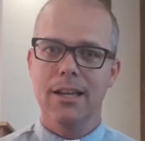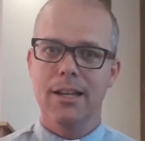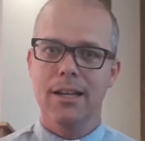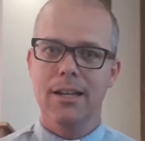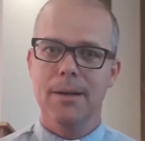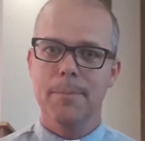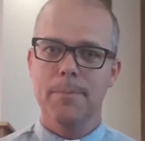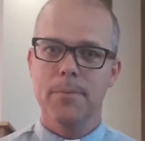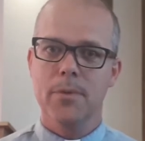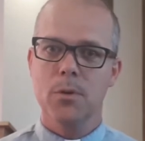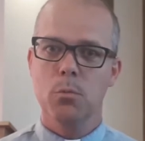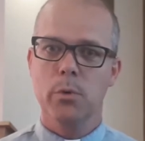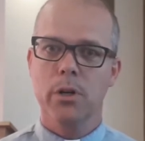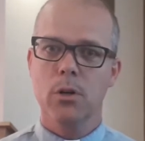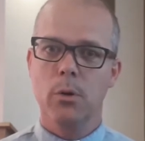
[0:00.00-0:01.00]
Um,
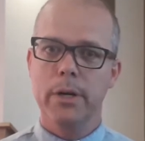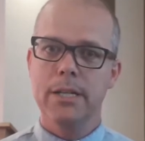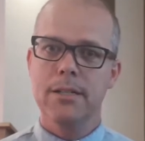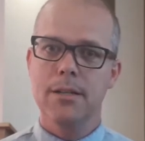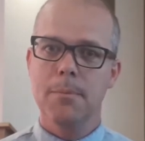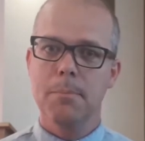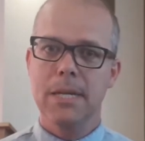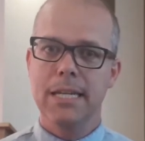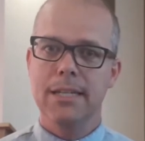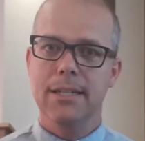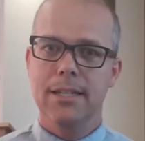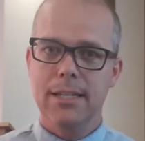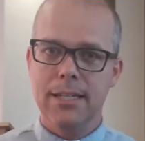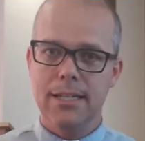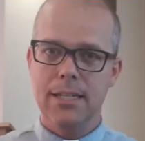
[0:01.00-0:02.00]
we're going to meet
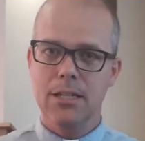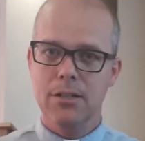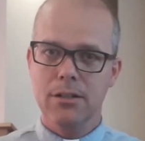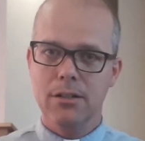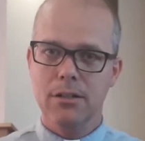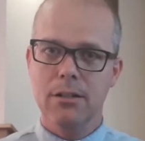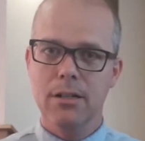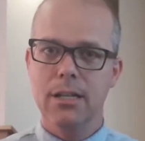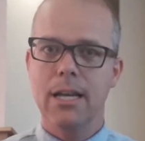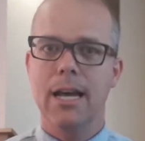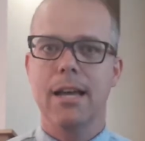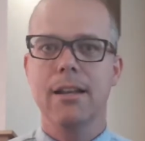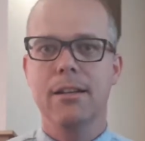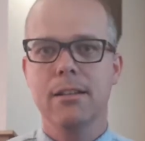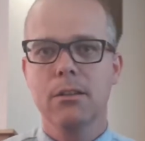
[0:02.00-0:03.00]
here
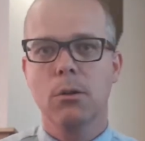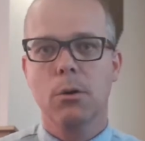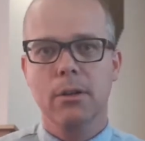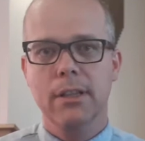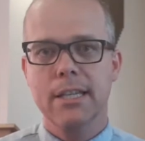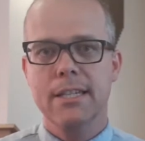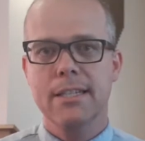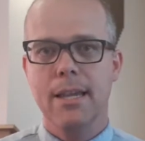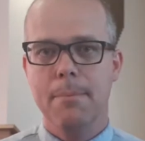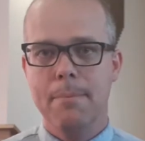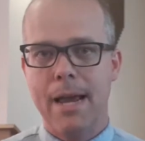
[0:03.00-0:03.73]
at Laurel Lea St.